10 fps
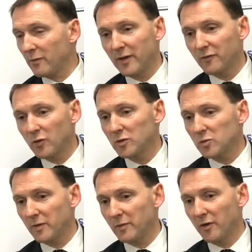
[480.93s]
We, of course,
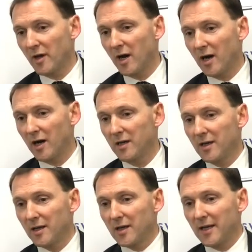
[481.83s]
we want our
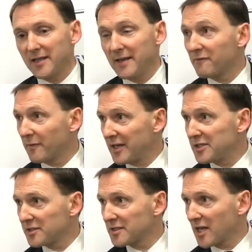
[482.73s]
the
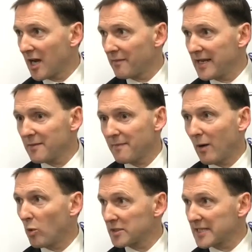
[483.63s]
information to come in
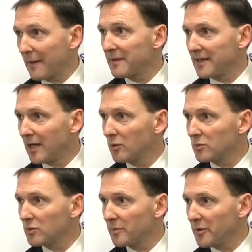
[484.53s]
about what's happening in
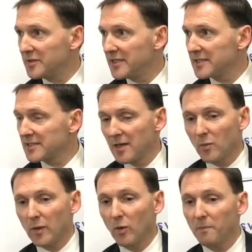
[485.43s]
local communities.
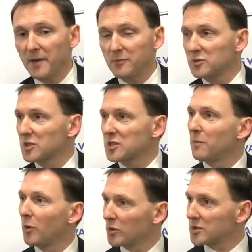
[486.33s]
We want people to
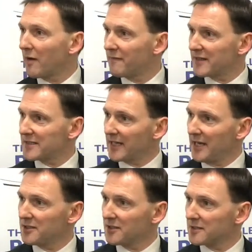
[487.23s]
support our
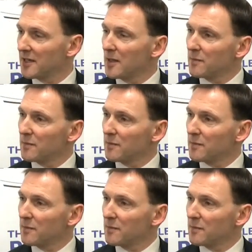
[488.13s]
investigations.